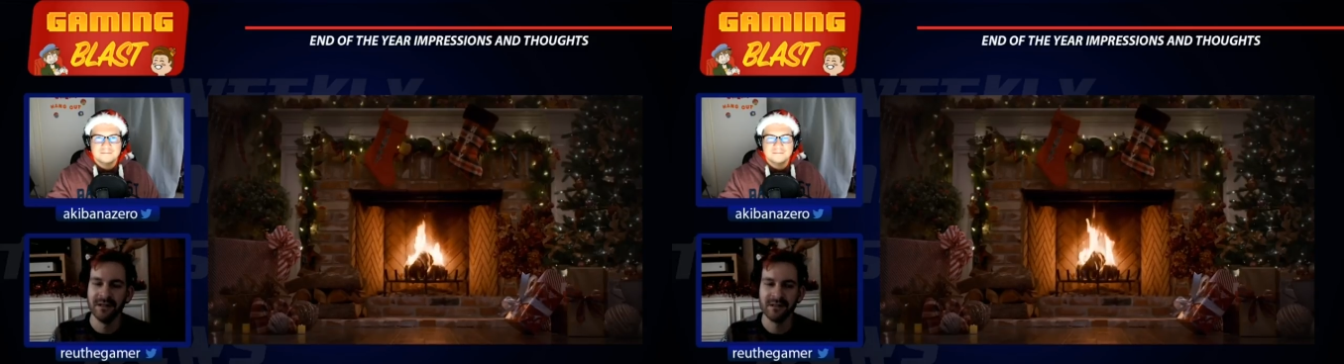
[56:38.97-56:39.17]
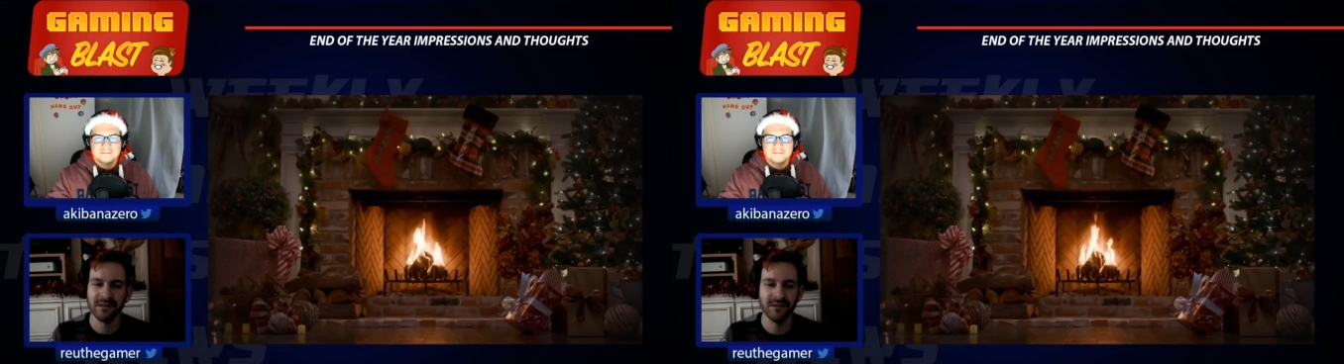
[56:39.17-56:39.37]

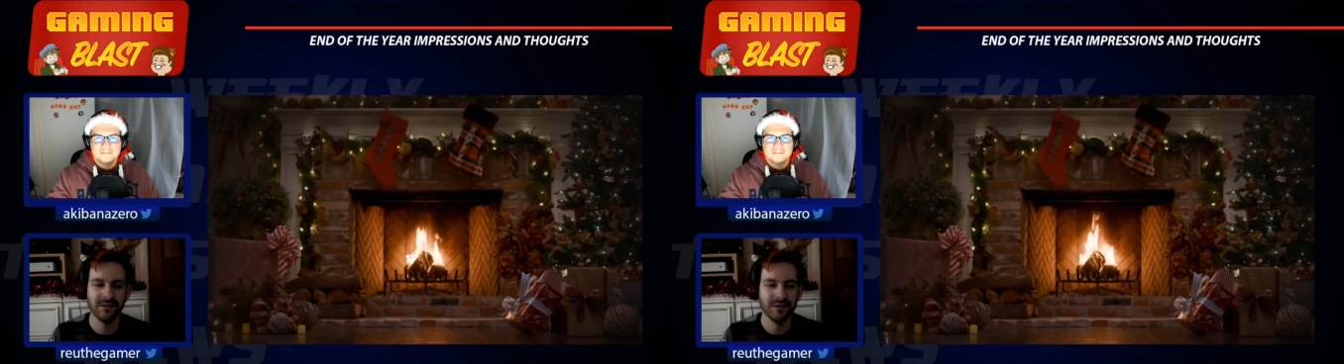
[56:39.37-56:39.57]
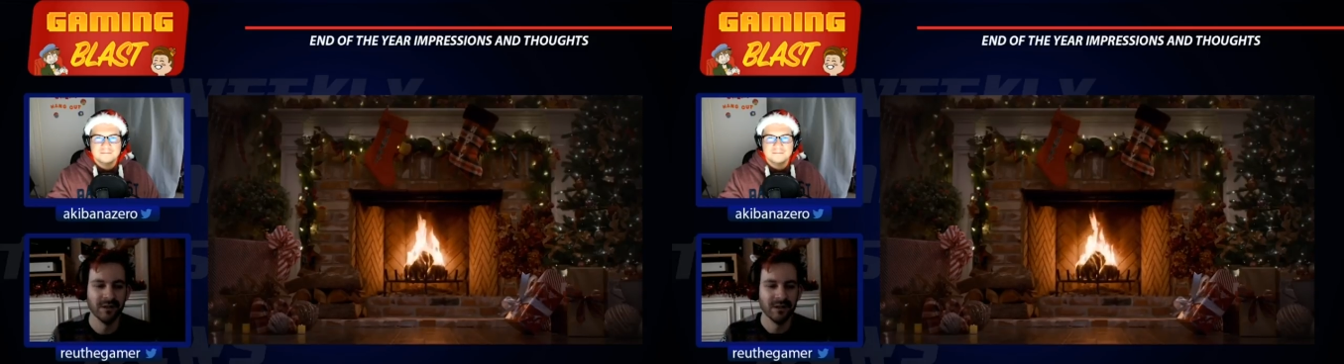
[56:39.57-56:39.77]

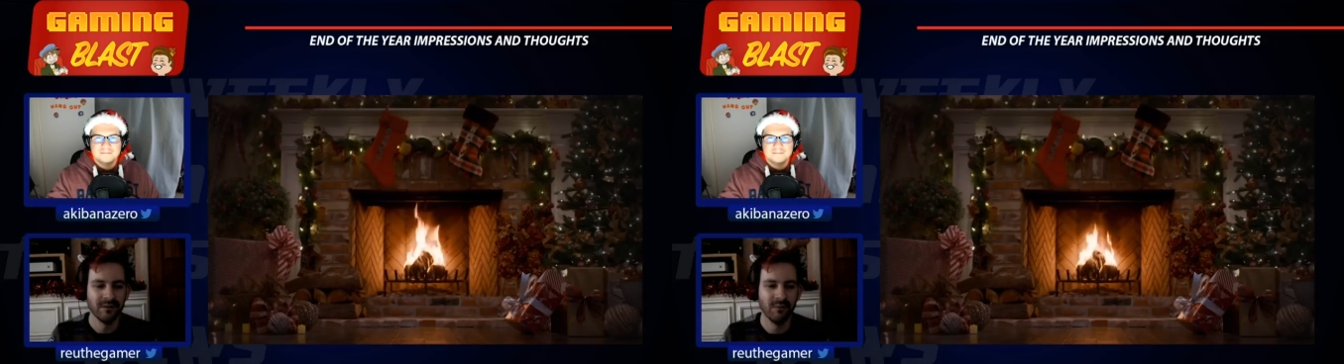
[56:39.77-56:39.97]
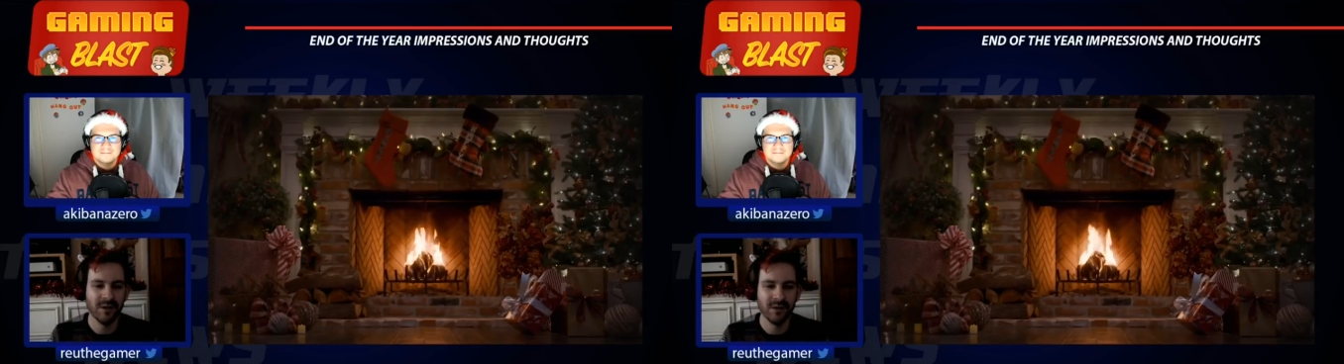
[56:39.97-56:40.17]
So
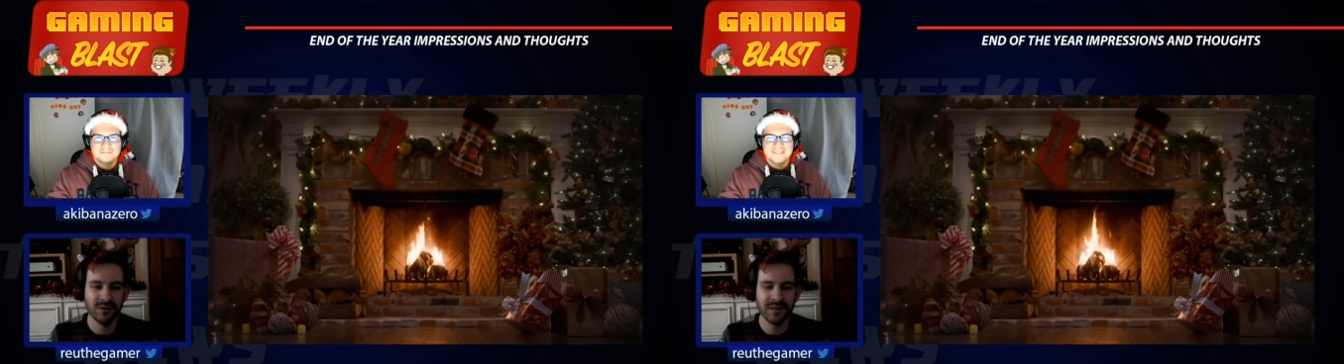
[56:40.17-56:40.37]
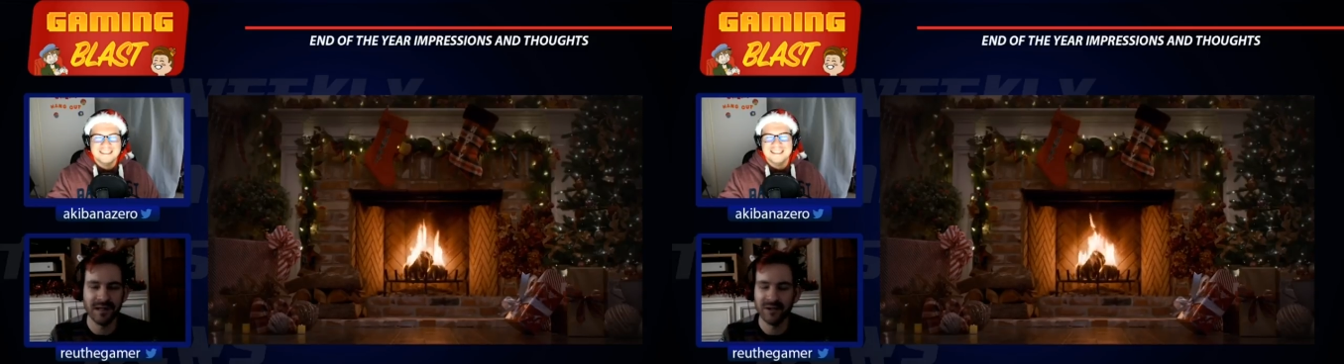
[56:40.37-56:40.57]
when
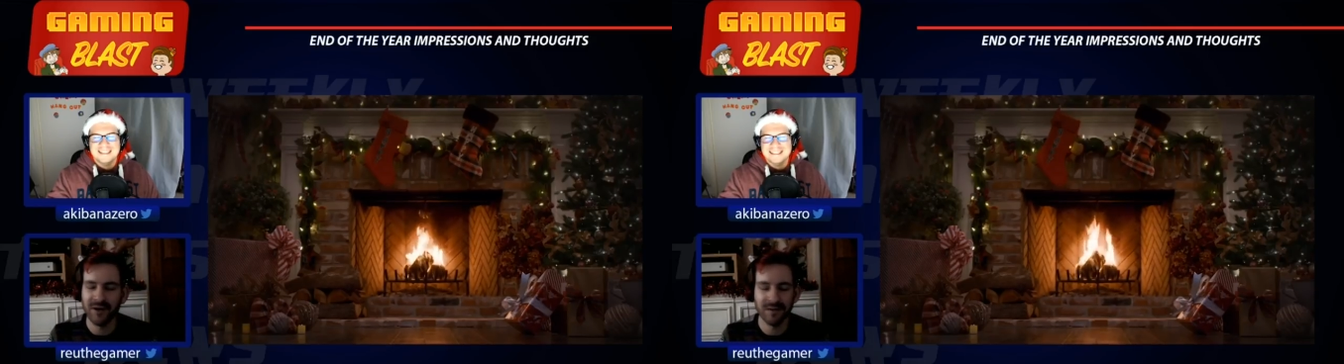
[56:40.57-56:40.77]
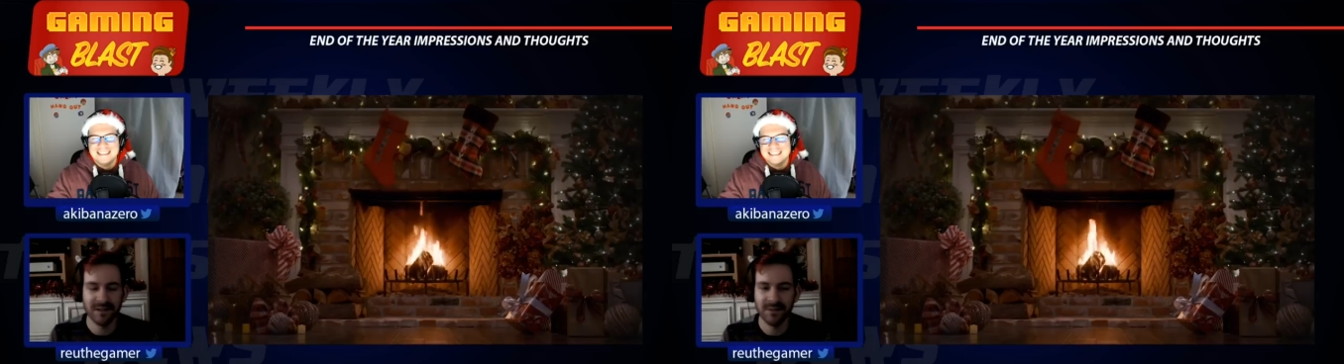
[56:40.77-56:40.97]
you're, say,
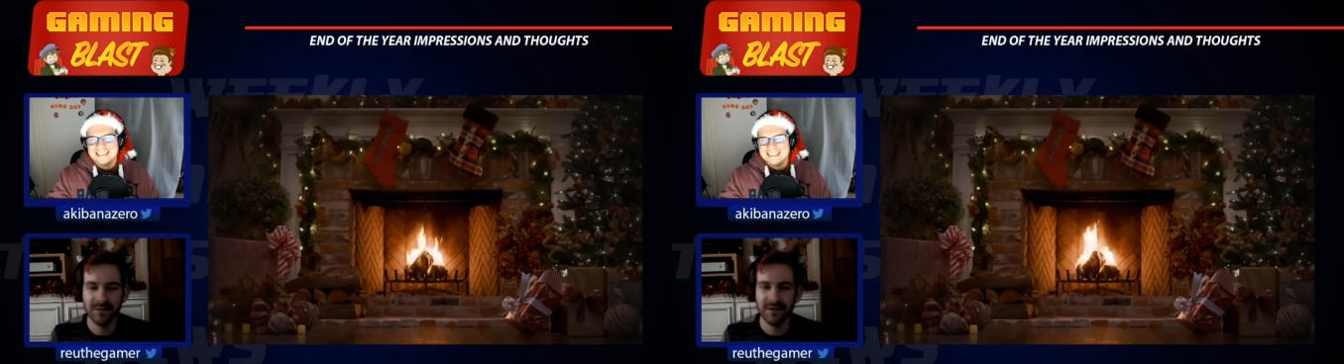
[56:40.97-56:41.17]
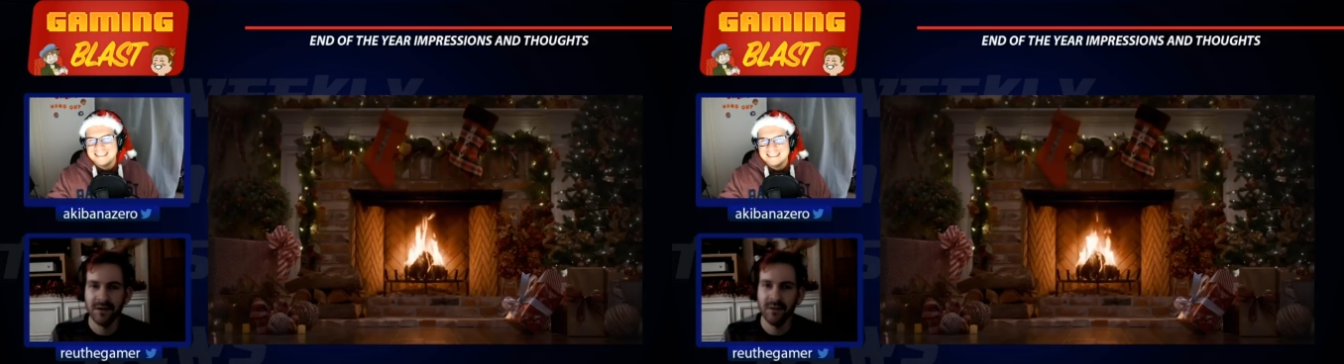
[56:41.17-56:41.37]
trapped in a